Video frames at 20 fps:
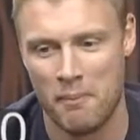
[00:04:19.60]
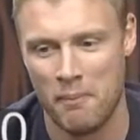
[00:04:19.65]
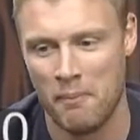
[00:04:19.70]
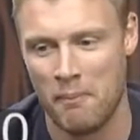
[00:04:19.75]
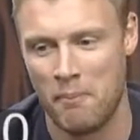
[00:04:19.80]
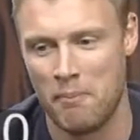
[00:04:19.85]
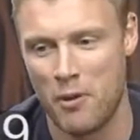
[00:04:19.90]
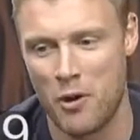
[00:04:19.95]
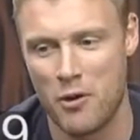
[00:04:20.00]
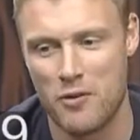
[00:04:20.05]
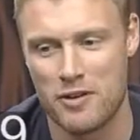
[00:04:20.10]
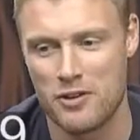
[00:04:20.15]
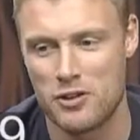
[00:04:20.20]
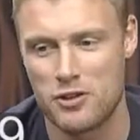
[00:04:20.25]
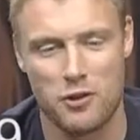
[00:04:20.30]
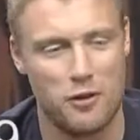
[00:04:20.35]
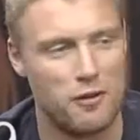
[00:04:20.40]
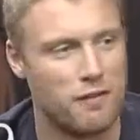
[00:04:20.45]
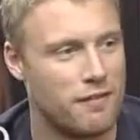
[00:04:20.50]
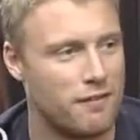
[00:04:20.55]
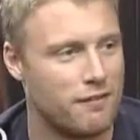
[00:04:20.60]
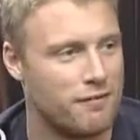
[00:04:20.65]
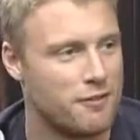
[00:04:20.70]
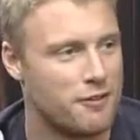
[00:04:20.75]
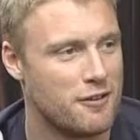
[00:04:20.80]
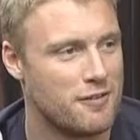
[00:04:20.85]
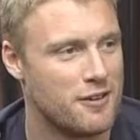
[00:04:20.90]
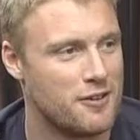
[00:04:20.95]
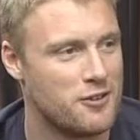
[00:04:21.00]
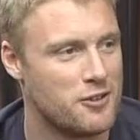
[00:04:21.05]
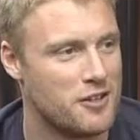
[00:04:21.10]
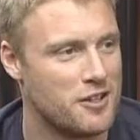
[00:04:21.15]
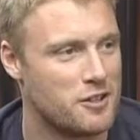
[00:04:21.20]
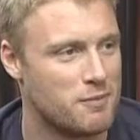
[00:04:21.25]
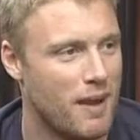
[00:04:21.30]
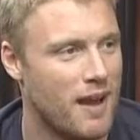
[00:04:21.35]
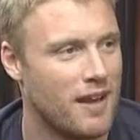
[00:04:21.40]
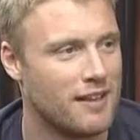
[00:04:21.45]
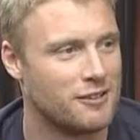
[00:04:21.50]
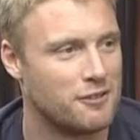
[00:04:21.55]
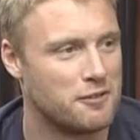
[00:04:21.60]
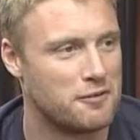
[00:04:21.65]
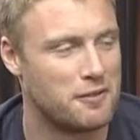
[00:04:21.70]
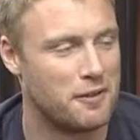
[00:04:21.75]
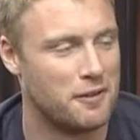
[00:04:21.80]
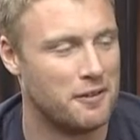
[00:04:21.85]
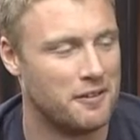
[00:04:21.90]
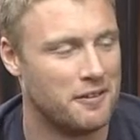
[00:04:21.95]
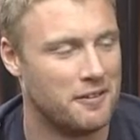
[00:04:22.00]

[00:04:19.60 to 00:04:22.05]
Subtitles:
Bowling's tough and full of injuries, batting's for fun.